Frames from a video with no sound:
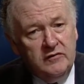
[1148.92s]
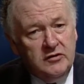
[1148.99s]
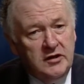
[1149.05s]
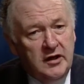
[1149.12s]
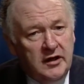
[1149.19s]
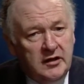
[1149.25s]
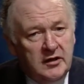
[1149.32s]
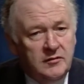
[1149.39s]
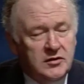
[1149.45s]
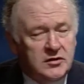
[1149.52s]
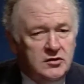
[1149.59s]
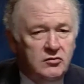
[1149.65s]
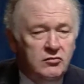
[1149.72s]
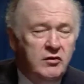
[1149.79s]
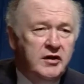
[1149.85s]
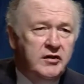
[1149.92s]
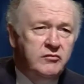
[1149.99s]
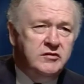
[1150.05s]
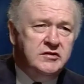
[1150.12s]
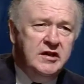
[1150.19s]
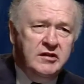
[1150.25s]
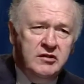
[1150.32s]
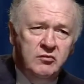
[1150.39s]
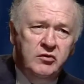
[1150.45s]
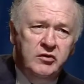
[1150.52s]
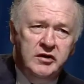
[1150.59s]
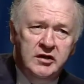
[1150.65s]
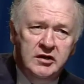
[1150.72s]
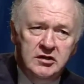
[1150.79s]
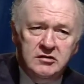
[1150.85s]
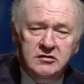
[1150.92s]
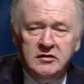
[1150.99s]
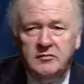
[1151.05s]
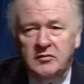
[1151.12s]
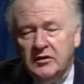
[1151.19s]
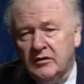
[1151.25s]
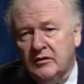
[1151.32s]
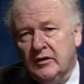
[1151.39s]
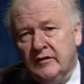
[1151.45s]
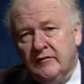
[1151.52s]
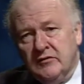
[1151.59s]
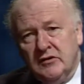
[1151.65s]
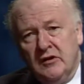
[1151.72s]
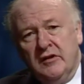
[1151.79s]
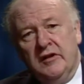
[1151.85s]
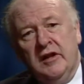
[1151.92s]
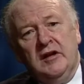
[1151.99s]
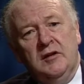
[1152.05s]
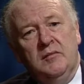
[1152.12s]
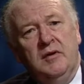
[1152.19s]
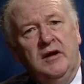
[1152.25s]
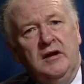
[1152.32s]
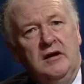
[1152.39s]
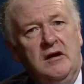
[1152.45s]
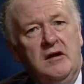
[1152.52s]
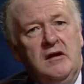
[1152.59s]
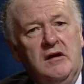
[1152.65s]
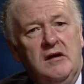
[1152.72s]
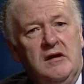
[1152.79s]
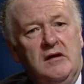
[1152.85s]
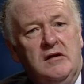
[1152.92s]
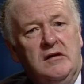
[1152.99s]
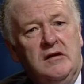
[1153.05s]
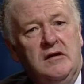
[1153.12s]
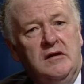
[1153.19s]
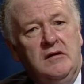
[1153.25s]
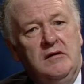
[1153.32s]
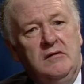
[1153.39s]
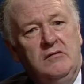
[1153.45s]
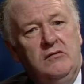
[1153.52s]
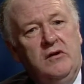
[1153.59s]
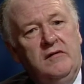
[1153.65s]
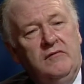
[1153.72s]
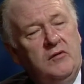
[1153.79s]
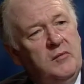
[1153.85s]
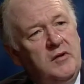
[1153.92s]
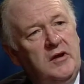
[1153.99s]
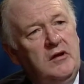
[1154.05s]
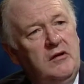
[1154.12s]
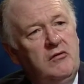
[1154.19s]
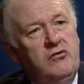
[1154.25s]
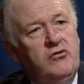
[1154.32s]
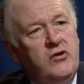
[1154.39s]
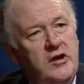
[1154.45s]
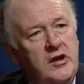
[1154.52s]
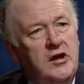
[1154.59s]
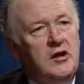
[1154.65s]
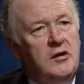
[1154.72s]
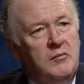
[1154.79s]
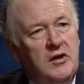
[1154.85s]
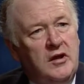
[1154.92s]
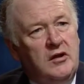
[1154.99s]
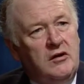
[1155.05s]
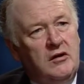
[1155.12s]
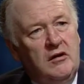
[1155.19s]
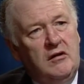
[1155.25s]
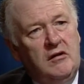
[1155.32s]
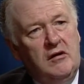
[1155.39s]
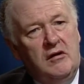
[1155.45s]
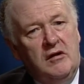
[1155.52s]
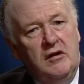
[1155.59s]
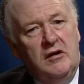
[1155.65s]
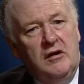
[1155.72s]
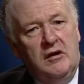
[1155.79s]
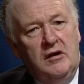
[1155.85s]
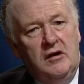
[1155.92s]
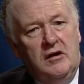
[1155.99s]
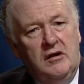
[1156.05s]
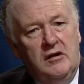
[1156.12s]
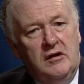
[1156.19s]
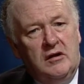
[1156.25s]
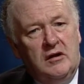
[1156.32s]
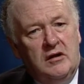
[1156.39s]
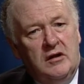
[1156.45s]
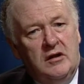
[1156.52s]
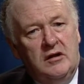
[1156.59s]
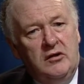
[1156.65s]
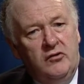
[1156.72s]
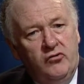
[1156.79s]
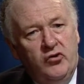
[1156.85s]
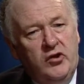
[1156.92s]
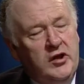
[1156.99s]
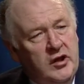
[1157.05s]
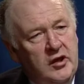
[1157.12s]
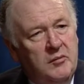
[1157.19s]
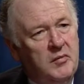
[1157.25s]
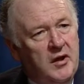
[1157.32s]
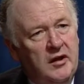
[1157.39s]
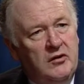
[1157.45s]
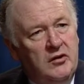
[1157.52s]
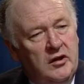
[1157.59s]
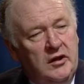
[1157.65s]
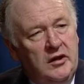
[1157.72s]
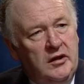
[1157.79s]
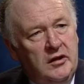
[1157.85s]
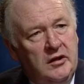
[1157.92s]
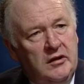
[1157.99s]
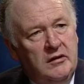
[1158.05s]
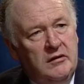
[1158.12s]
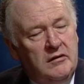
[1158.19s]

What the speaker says: academics still rather resent the word industry, but leave aside that debate. You have to be thinking about. You're thinking about the